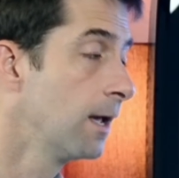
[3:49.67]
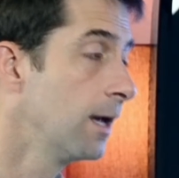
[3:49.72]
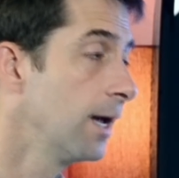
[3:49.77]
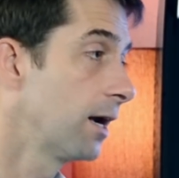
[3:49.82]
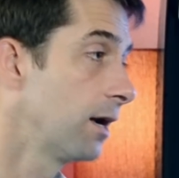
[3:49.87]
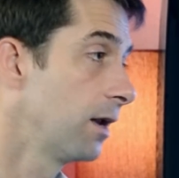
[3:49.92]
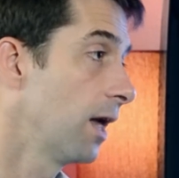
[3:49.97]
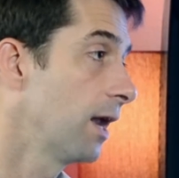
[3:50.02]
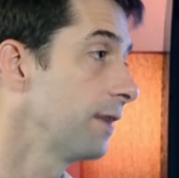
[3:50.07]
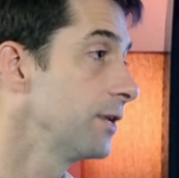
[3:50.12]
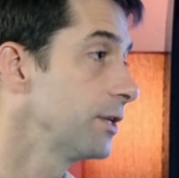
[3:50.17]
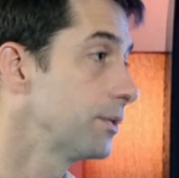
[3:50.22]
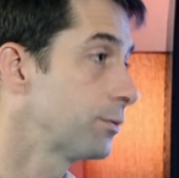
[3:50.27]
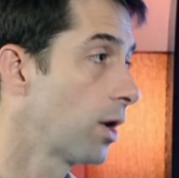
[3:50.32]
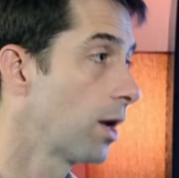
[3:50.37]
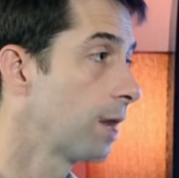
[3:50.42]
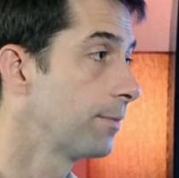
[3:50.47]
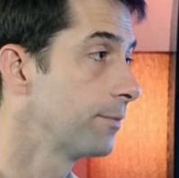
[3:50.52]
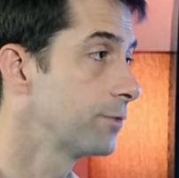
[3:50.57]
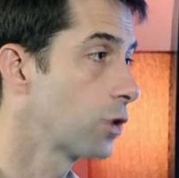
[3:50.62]
And a lot of these
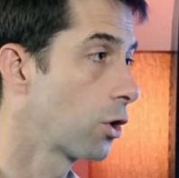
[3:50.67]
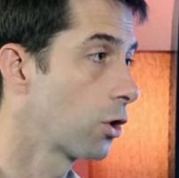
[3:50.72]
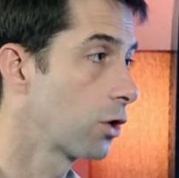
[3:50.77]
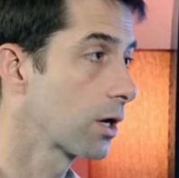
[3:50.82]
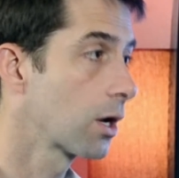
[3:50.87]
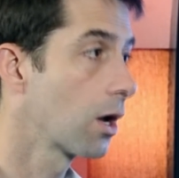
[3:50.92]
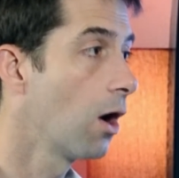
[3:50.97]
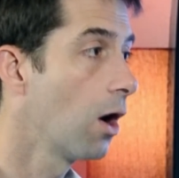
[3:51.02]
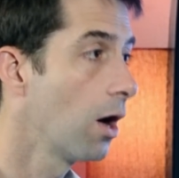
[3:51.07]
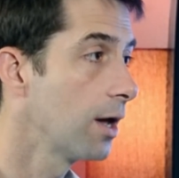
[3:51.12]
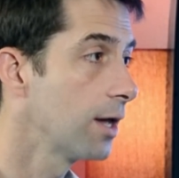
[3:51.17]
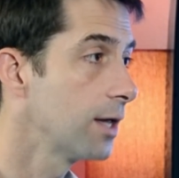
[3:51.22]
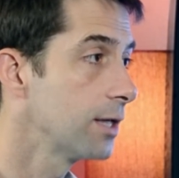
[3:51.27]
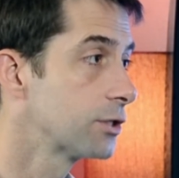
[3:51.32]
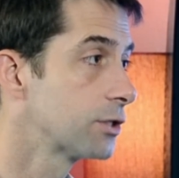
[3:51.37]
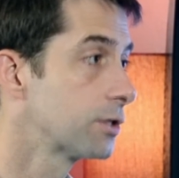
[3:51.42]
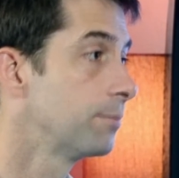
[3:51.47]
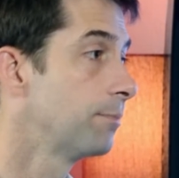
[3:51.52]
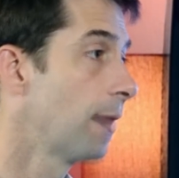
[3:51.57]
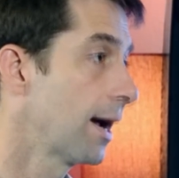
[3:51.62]
problems are
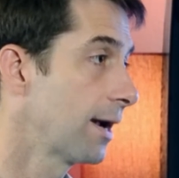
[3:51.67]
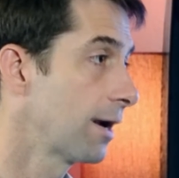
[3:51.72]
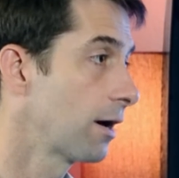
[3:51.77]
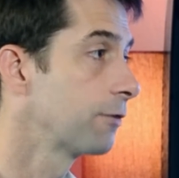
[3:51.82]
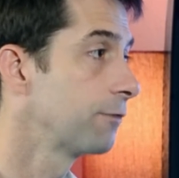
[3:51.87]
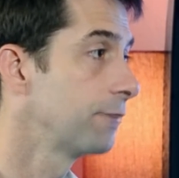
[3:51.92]
caused by our